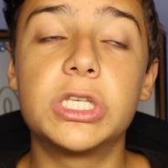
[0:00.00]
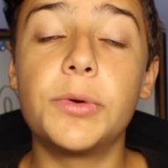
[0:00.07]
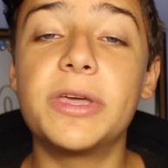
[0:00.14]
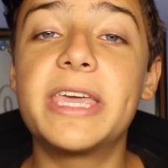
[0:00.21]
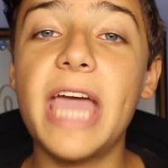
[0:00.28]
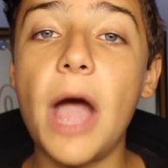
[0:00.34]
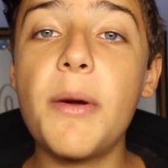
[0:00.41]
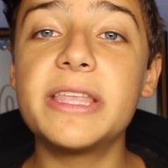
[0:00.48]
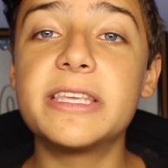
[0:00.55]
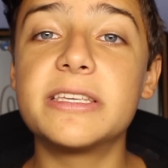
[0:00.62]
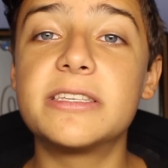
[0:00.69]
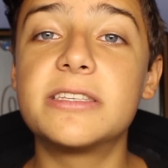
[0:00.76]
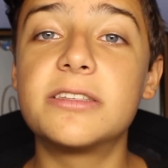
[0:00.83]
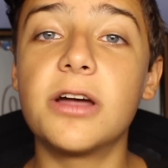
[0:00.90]
So we can't wait
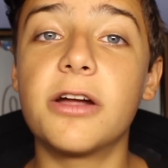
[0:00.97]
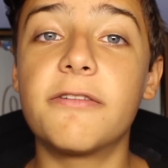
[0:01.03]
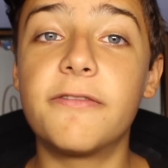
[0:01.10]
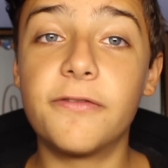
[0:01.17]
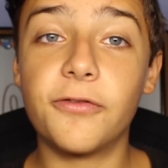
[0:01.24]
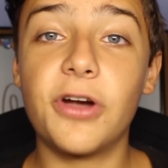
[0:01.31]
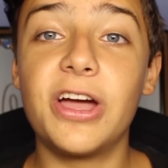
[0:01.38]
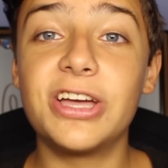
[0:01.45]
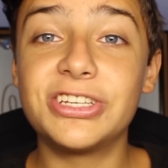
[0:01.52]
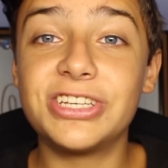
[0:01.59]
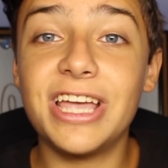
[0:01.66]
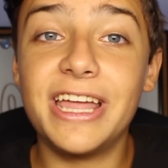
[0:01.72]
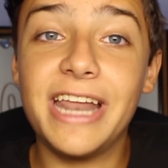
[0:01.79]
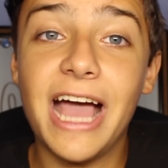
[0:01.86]
to start
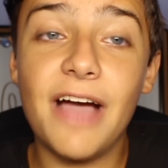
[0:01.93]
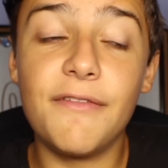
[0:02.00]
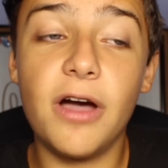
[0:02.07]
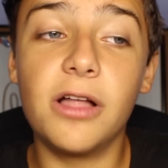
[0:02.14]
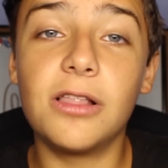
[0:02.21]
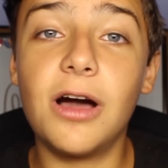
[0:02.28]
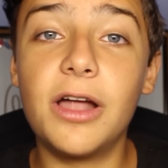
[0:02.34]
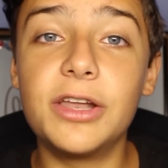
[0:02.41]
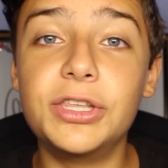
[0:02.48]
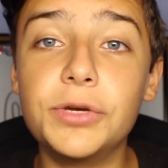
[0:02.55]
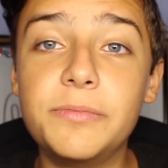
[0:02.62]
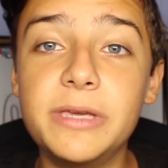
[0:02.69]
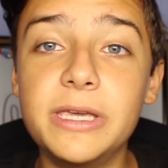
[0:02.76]
fresh and have a lot of new